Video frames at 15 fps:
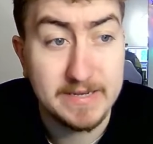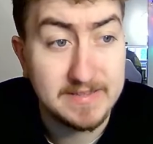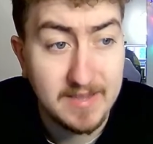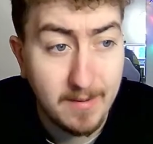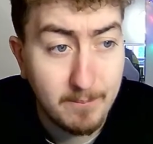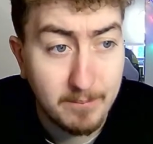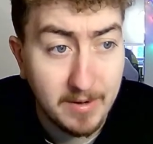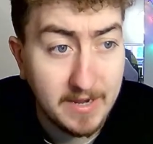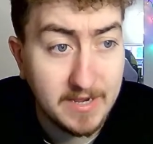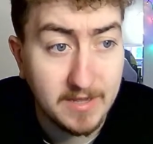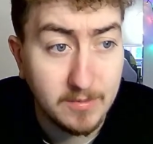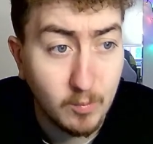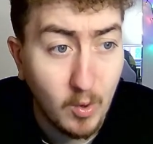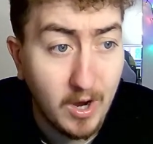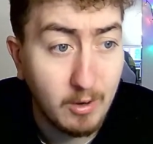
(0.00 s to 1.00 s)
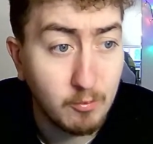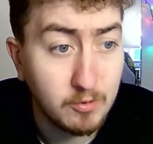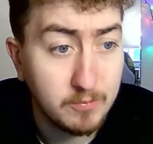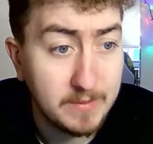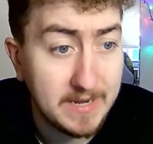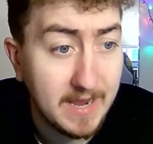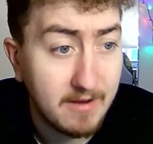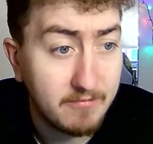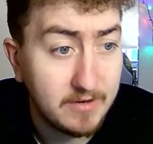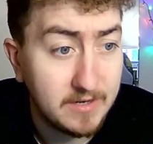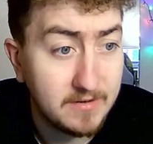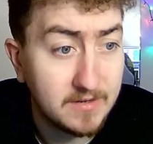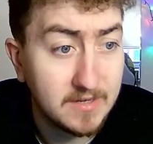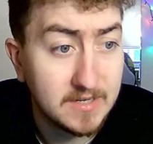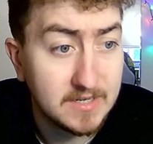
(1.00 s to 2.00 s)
template and what I would be having.